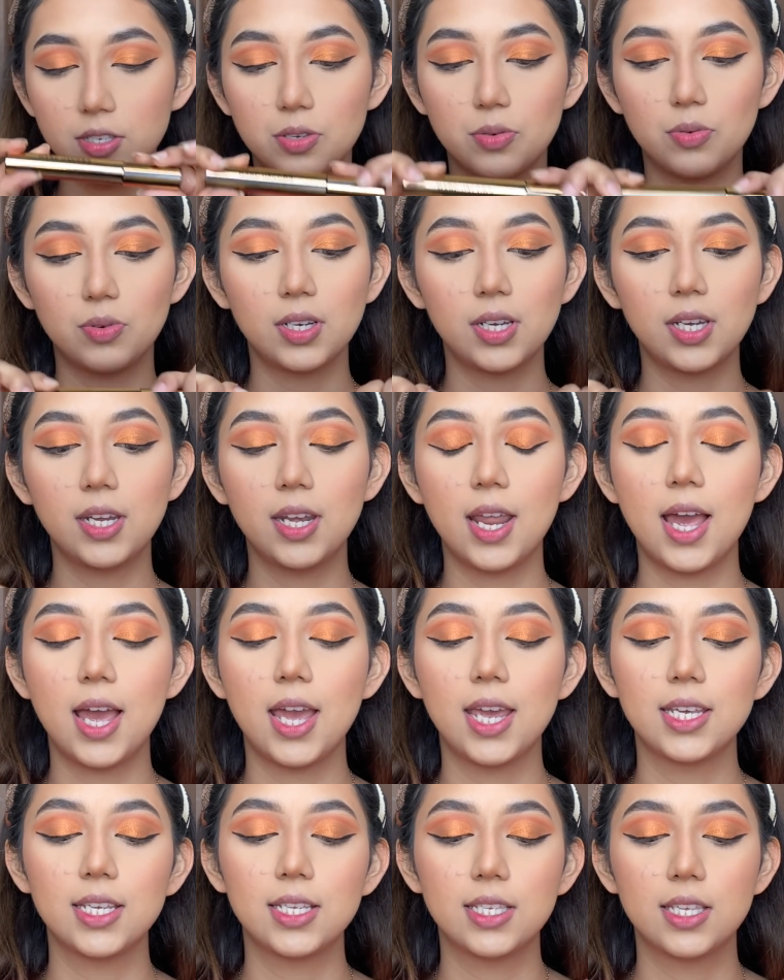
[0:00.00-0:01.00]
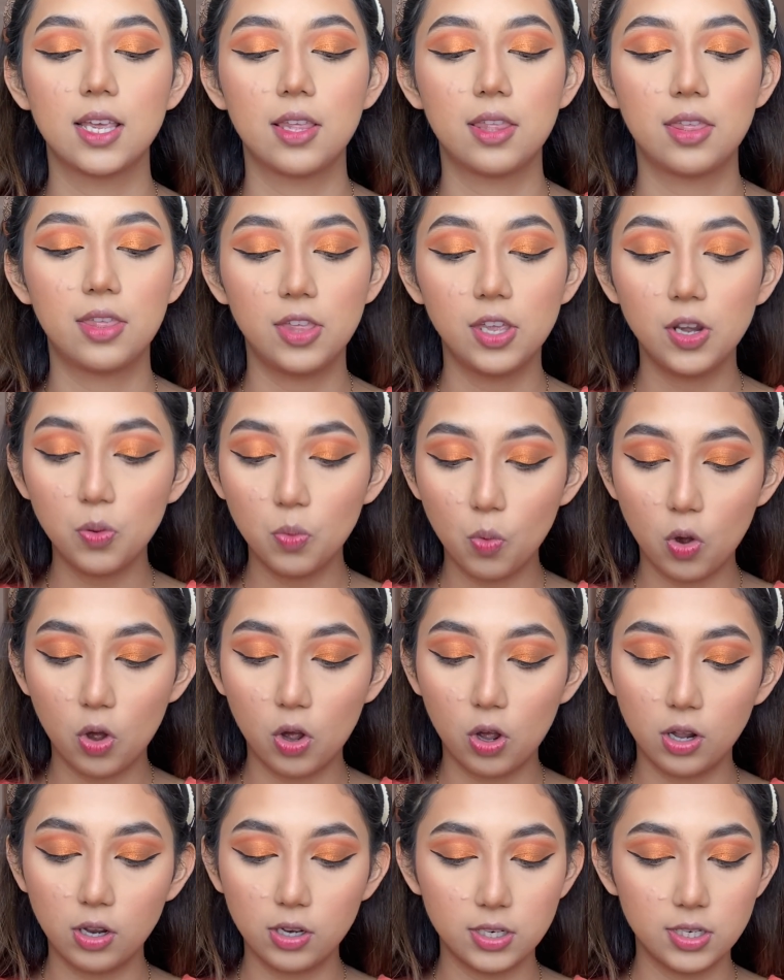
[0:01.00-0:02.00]
a really nice thin
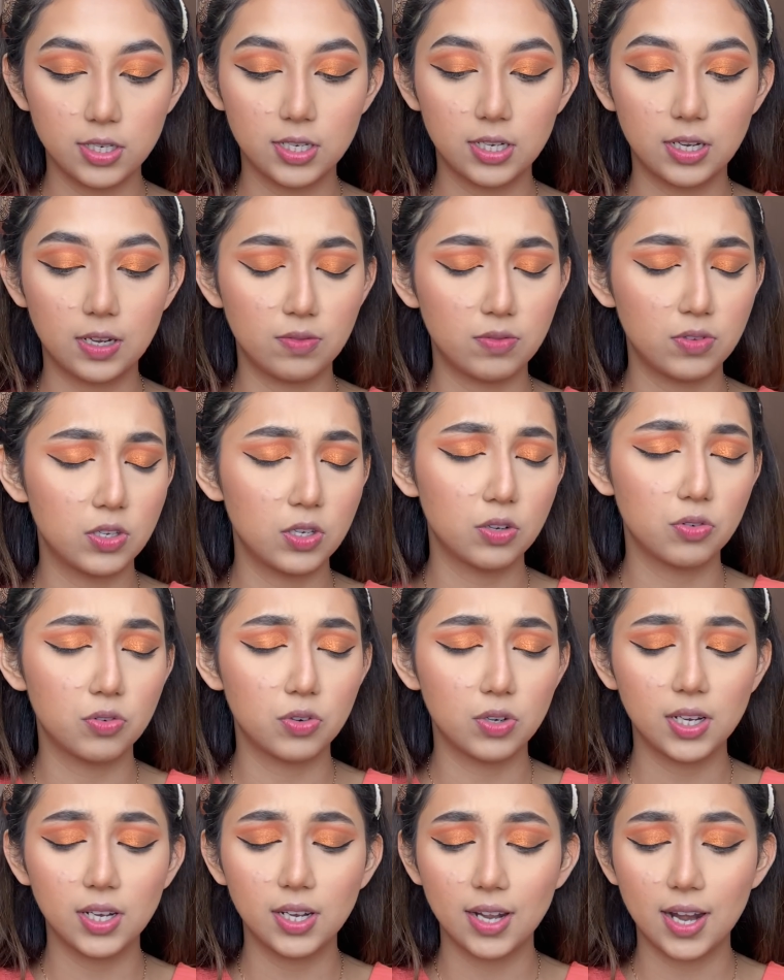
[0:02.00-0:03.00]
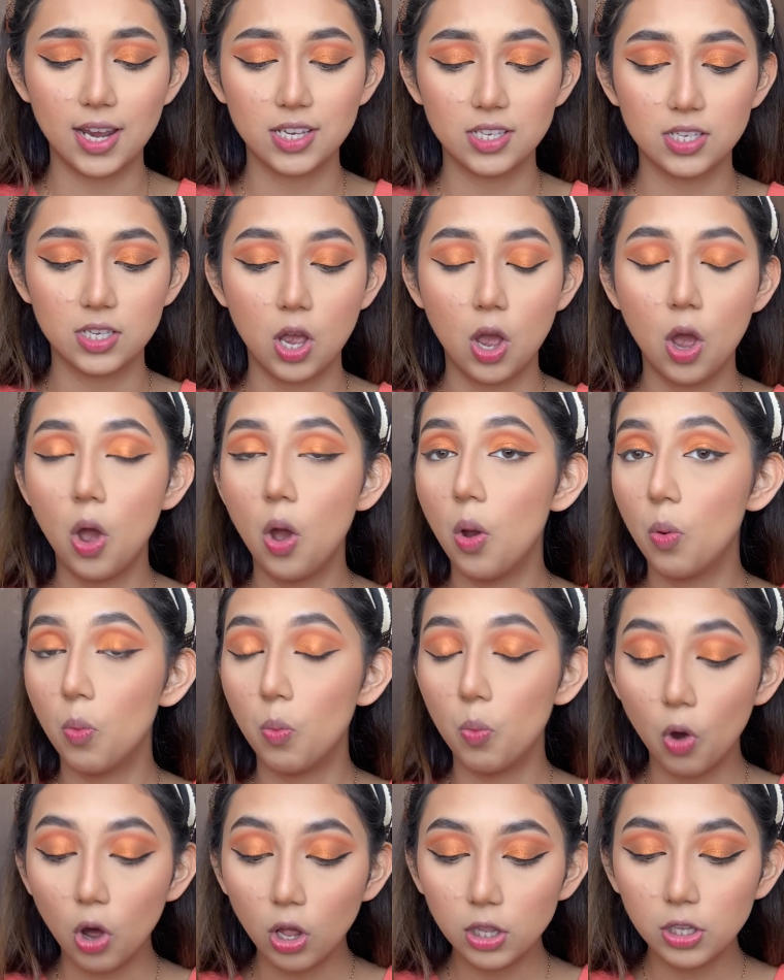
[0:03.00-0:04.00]
wand. Gives you a really nice
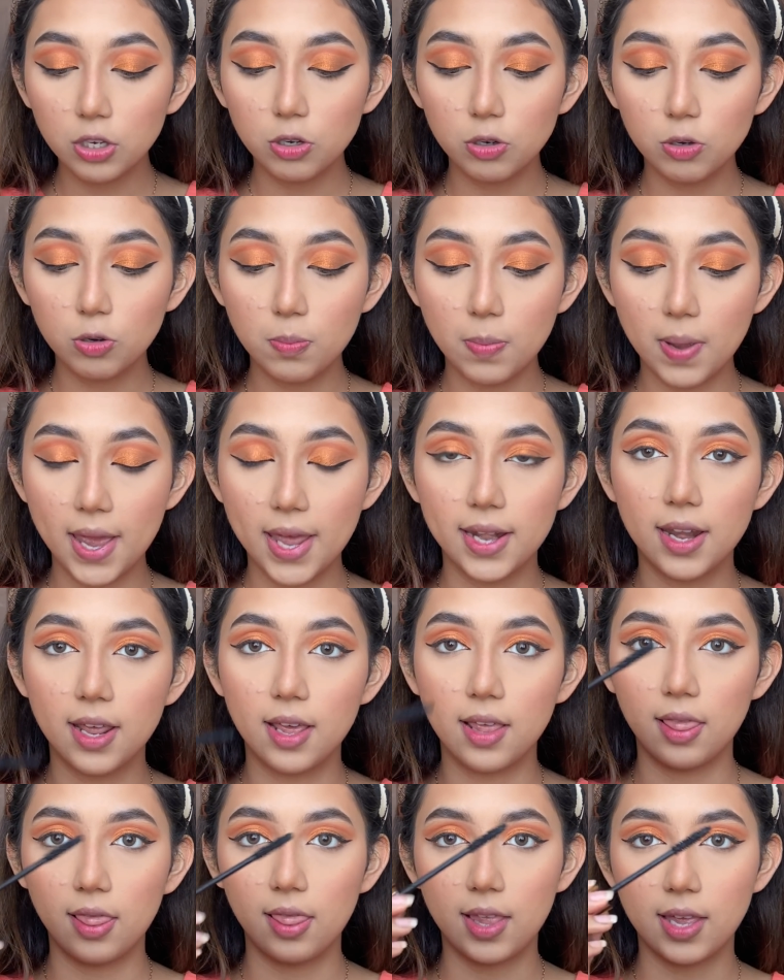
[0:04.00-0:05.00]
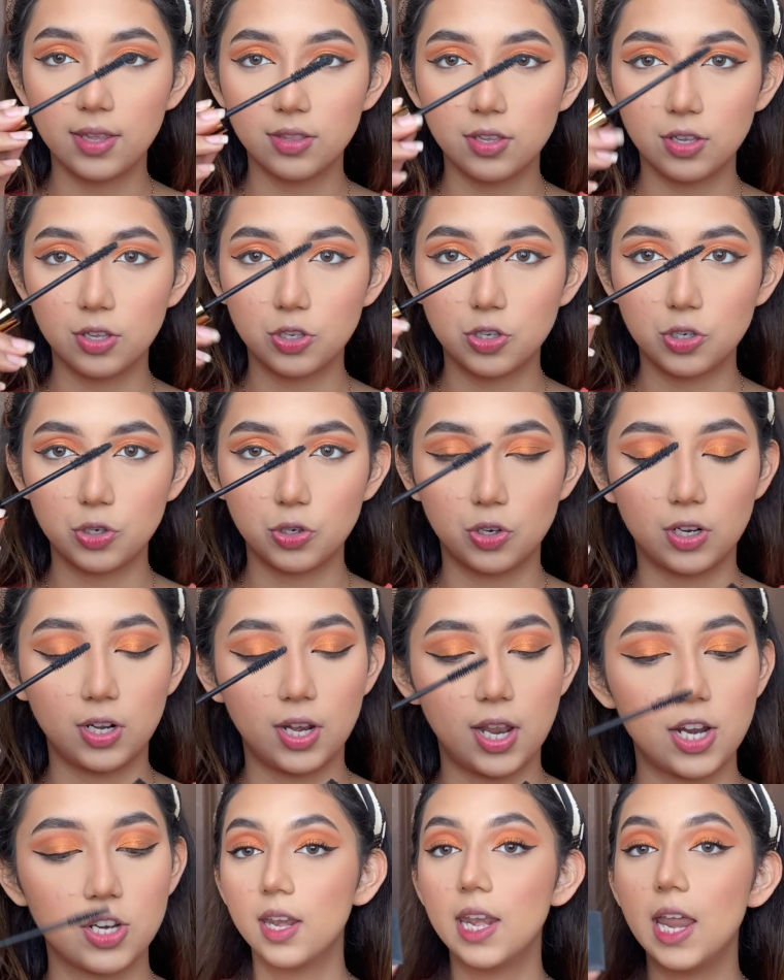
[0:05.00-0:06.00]
volume and a length to your
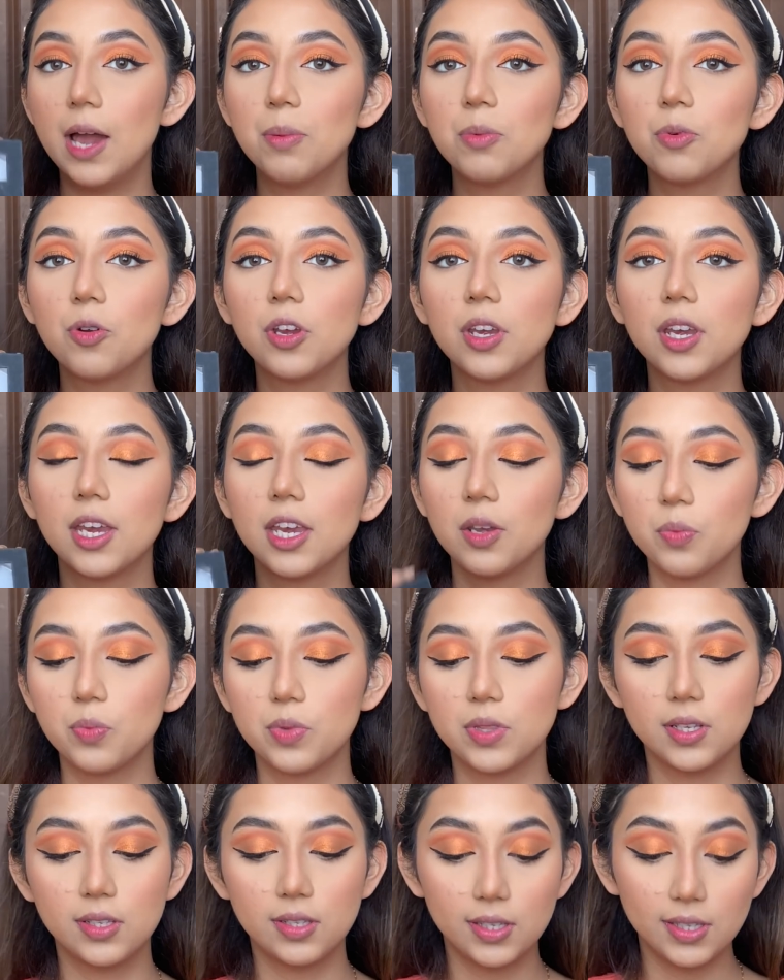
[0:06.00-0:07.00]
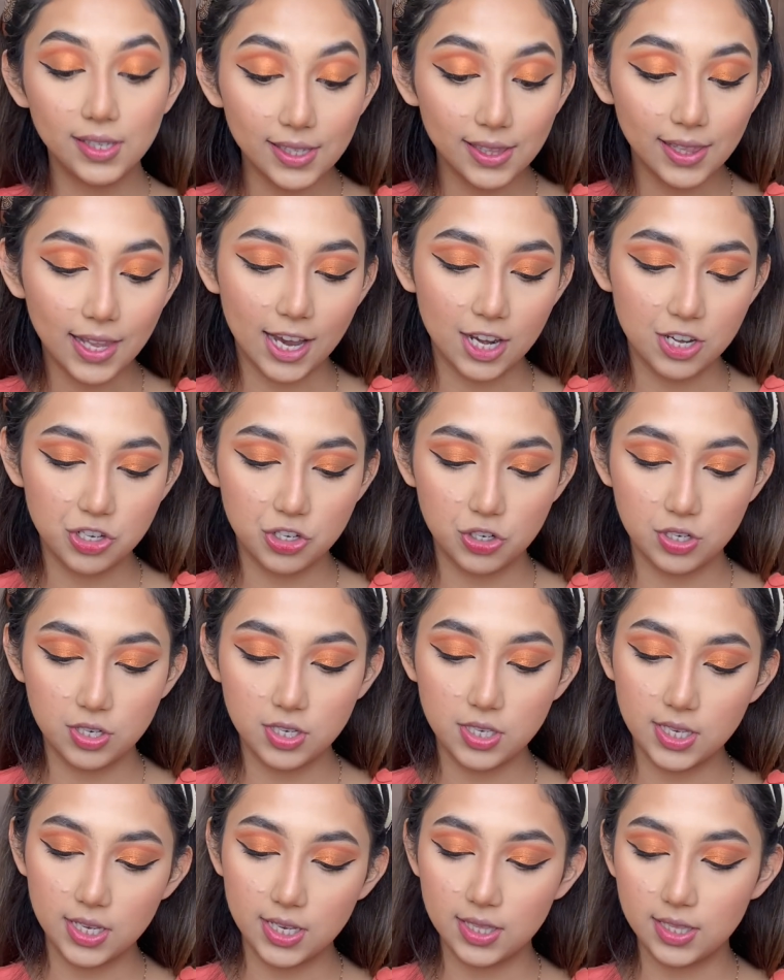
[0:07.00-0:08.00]
lash. Now I'm going in with the Lily
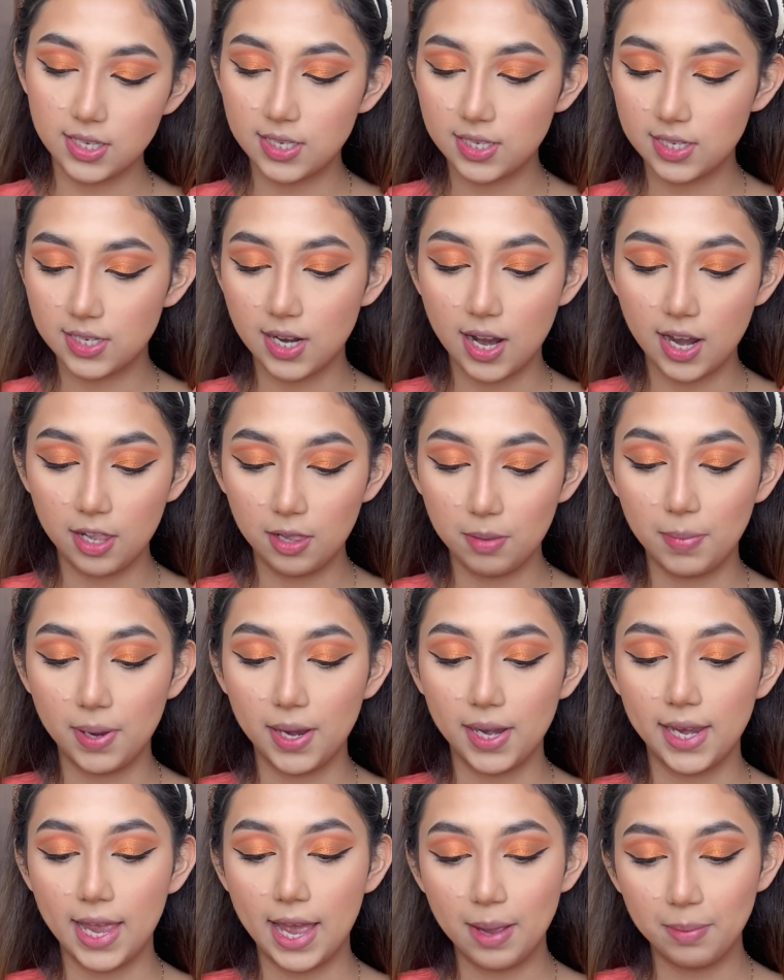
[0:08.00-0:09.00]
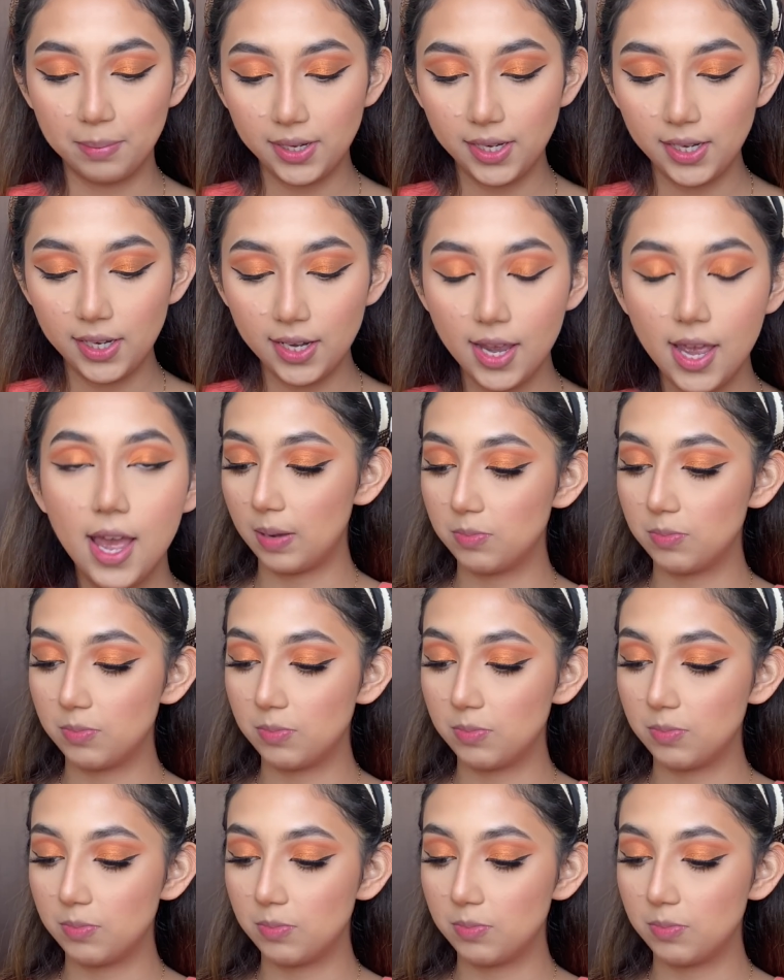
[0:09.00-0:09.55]
Lashes in the style Miami.